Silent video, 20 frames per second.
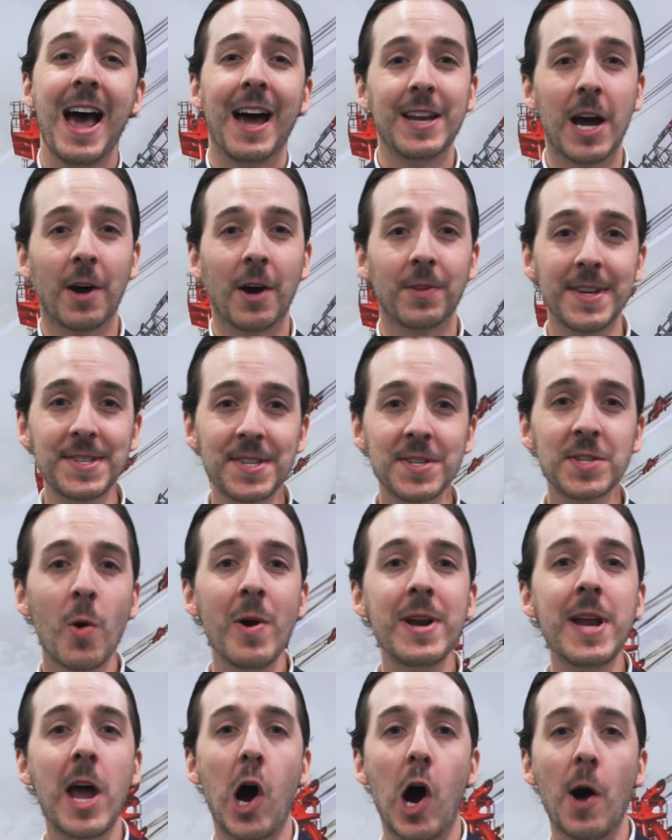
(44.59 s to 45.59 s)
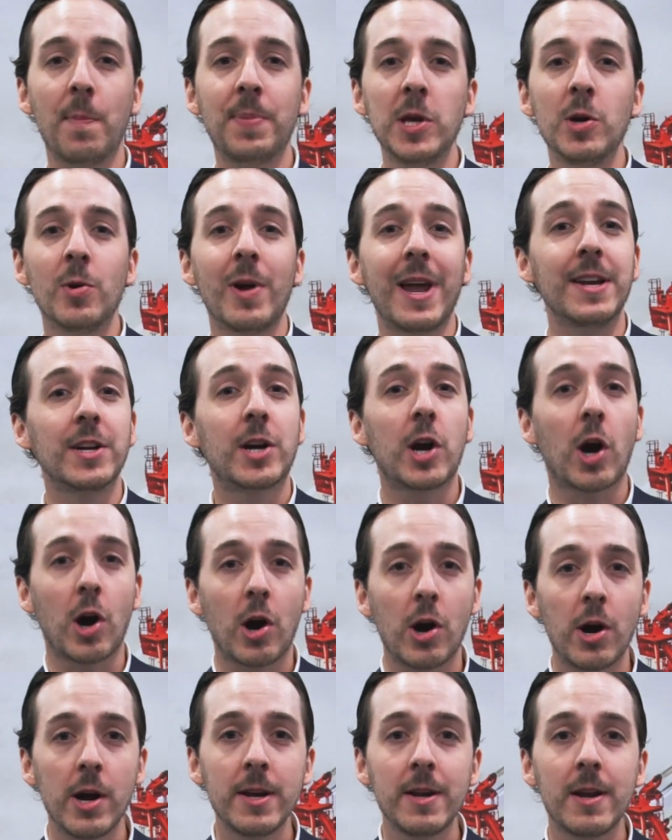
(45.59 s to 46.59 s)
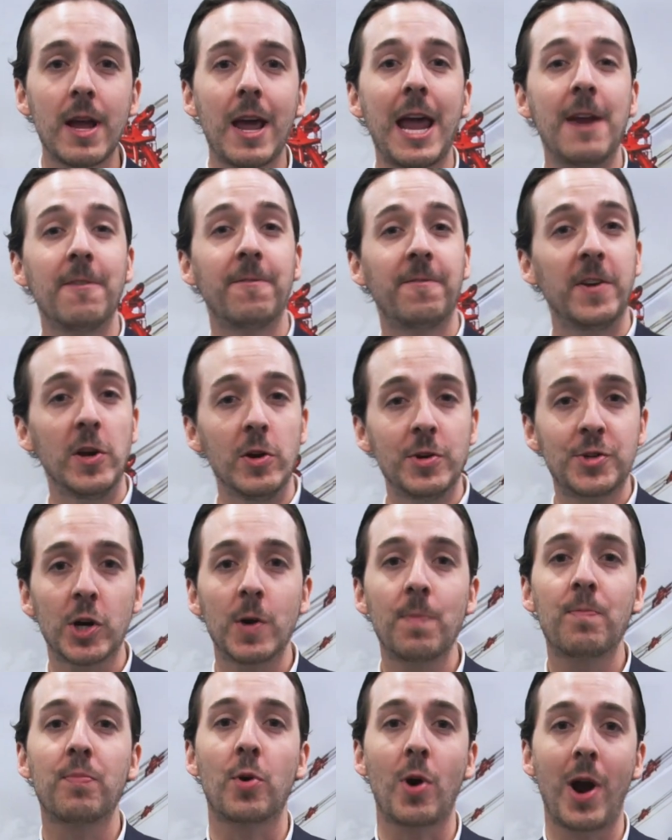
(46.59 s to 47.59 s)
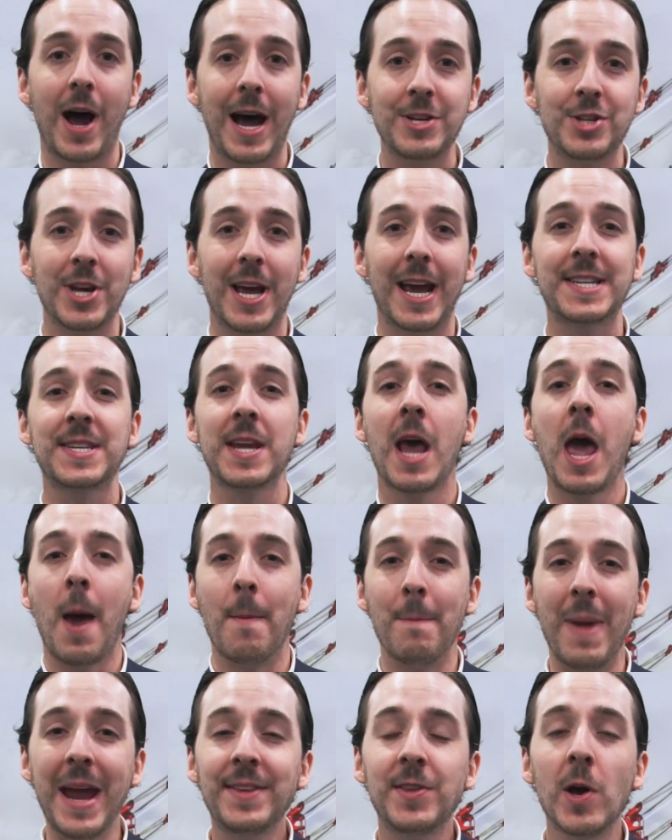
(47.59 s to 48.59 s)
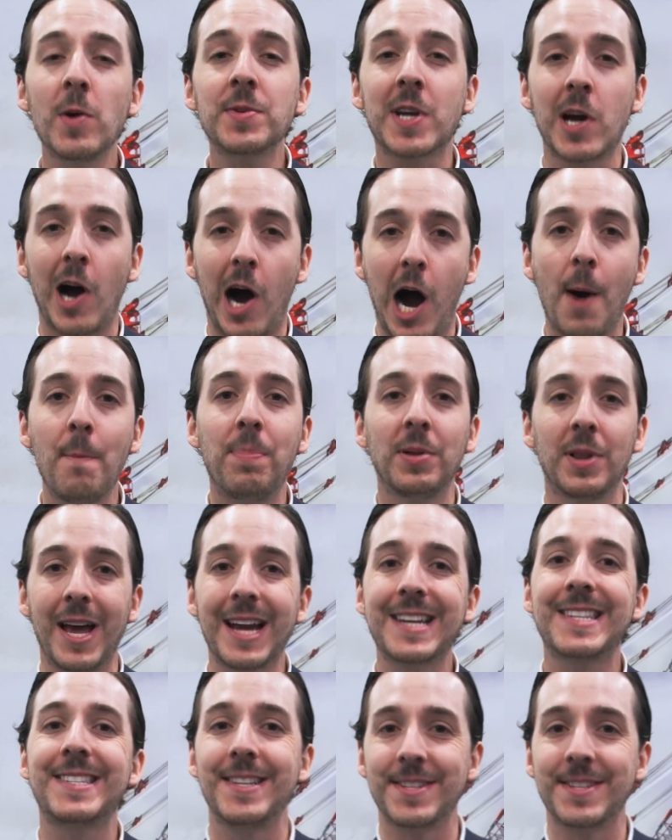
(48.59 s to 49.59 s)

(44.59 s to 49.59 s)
Now, this is going to help you in current and future projects make those complex